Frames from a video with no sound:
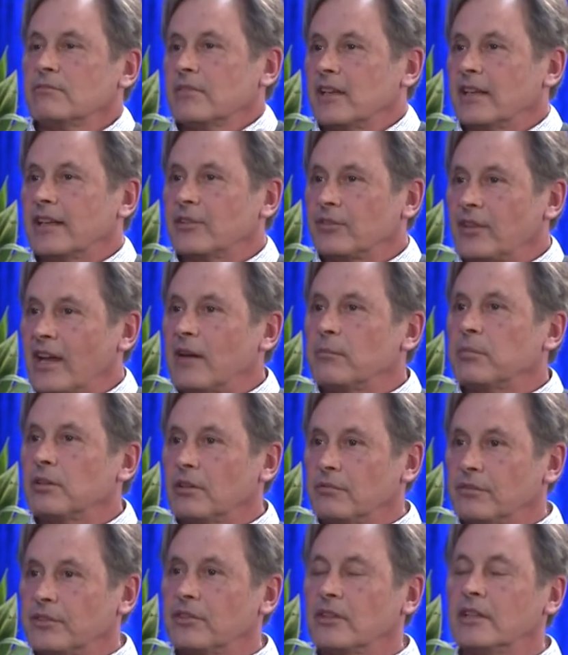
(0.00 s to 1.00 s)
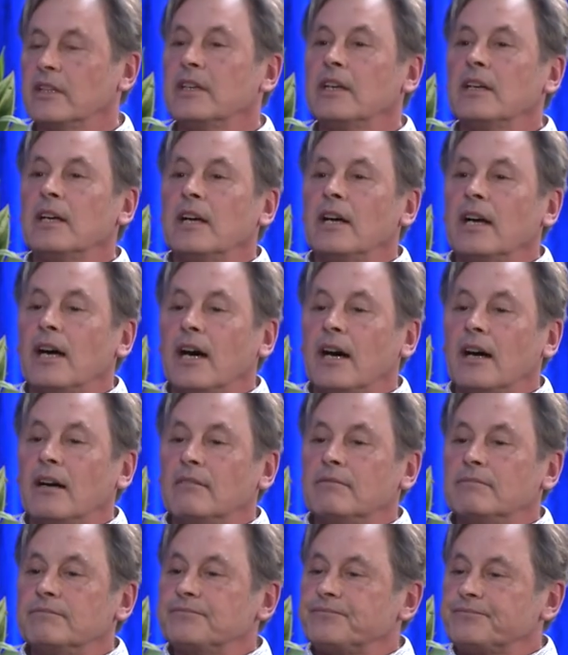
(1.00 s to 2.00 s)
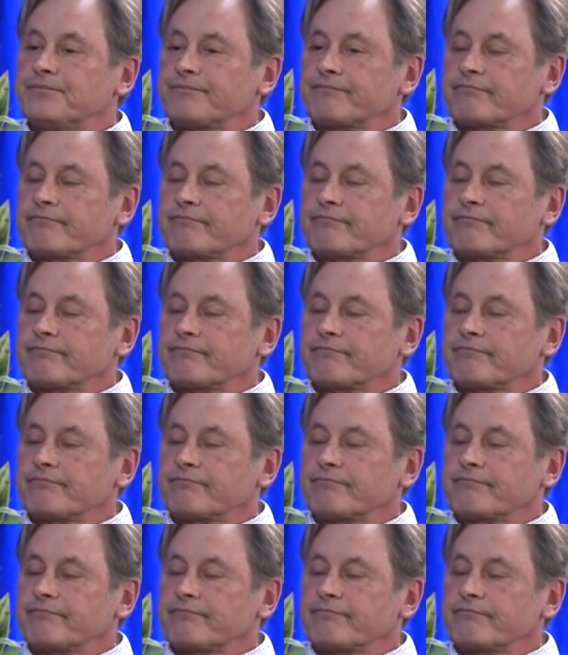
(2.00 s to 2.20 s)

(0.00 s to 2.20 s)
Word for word: an example, mm. obviously, um,